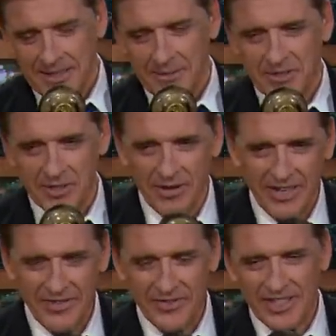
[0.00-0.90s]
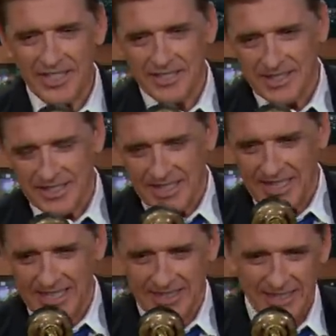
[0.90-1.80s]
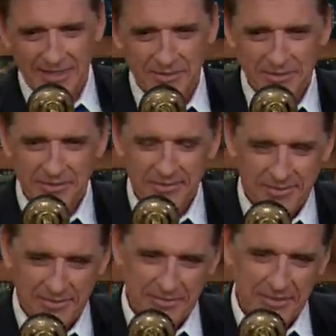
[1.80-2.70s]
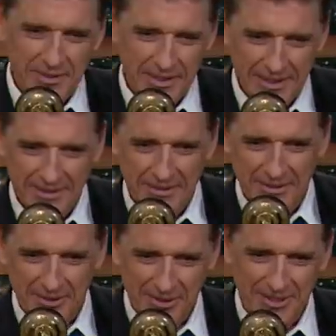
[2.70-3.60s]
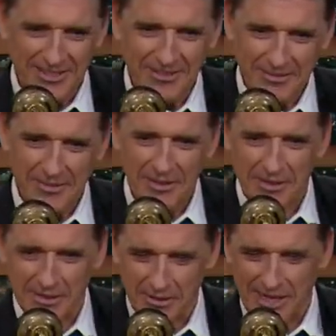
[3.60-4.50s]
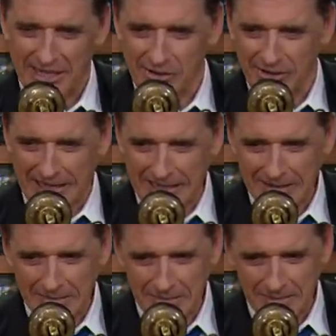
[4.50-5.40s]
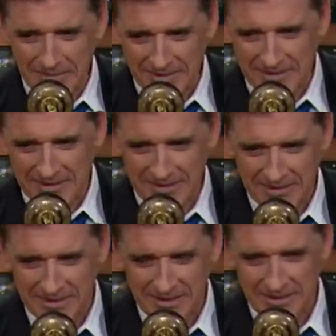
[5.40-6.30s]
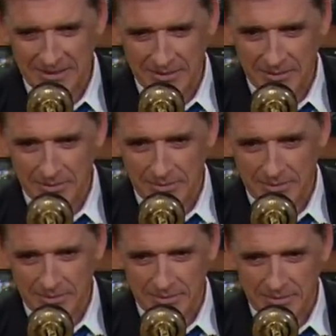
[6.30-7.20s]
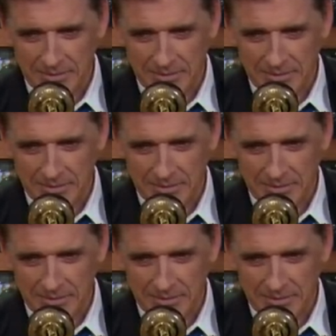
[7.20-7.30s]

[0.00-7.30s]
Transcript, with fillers: I'm sorry for saying that you are quite annoying. And?